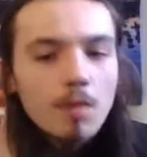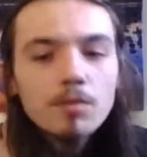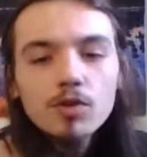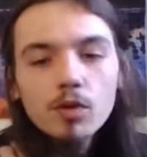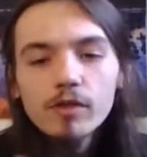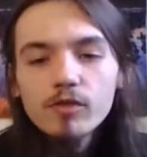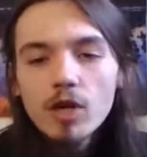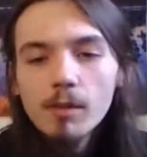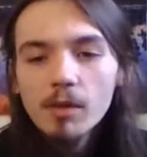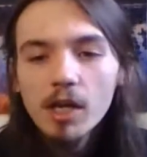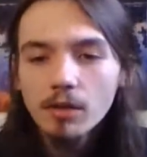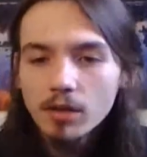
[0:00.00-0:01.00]
sort of
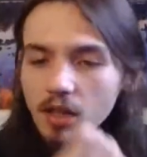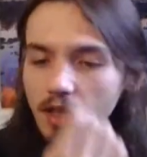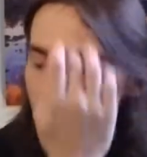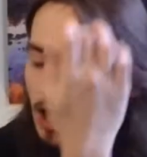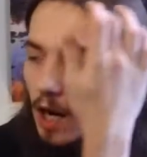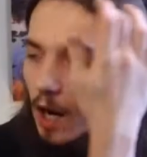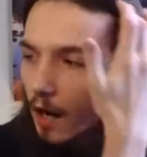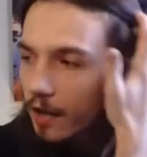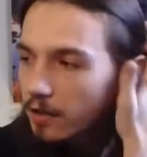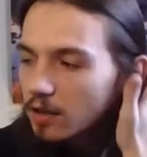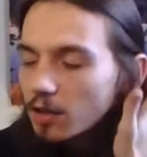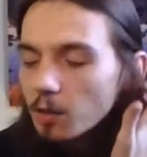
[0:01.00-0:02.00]
tremolo on it.
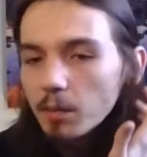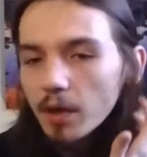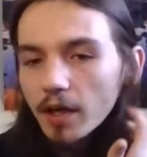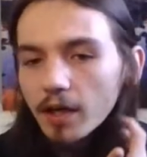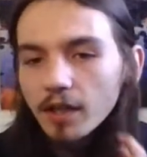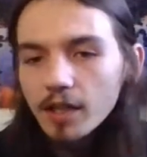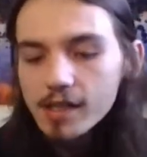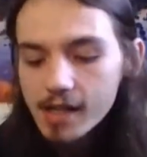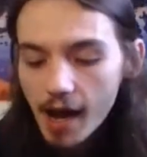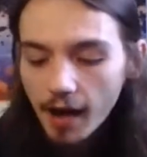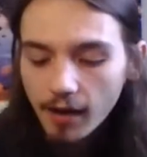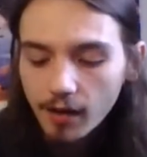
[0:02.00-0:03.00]
But
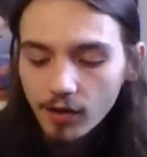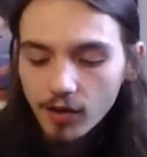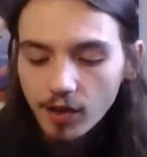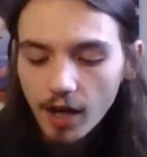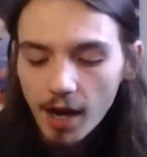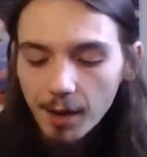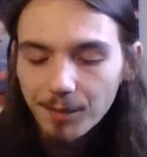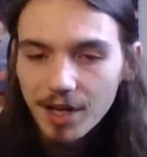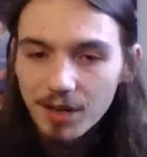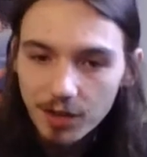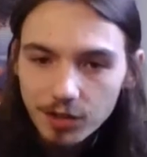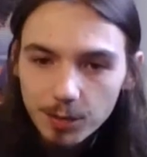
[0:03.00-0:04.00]
yeah, they had
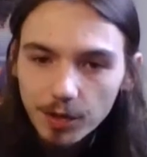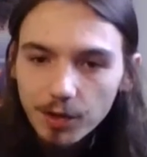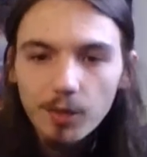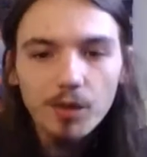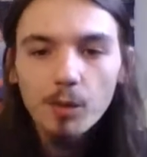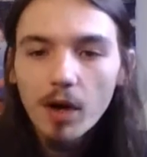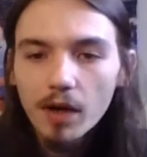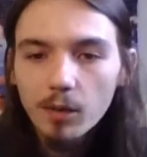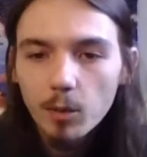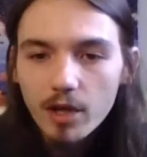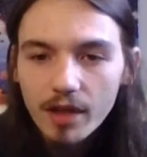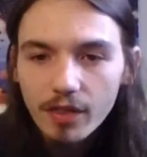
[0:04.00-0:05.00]
this one or the one
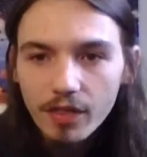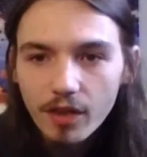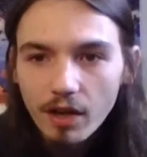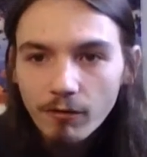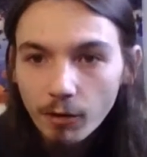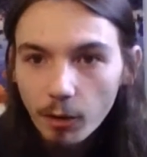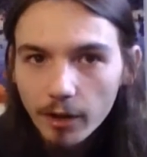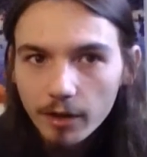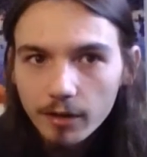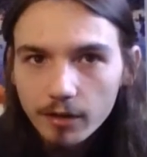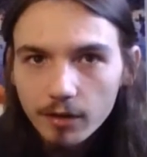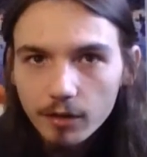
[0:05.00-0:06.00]
with a Floyd
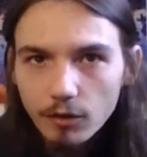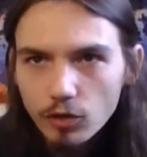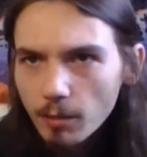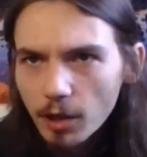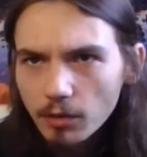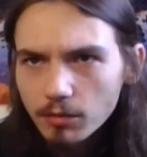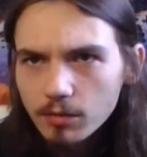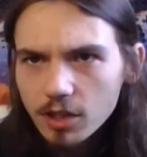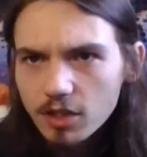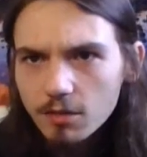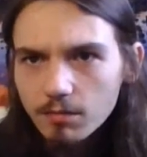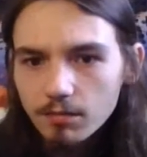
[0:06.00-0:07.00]
tremolo
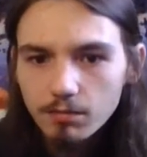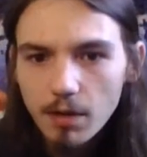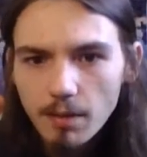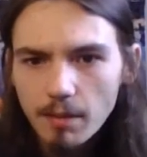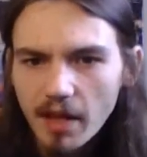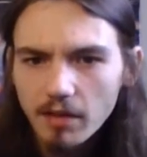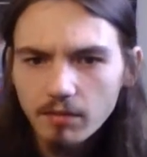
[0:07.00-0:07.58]
system. Blah blah blah.